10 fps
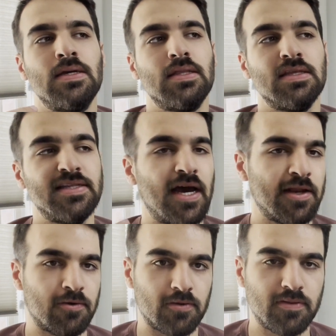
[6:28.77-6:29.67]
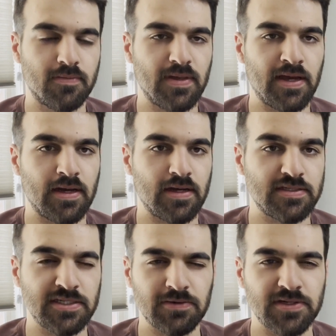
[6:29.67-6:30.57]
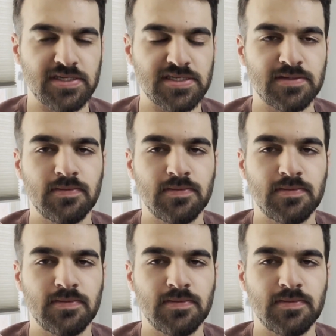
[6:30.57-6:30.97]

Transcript: the Dying Earth series,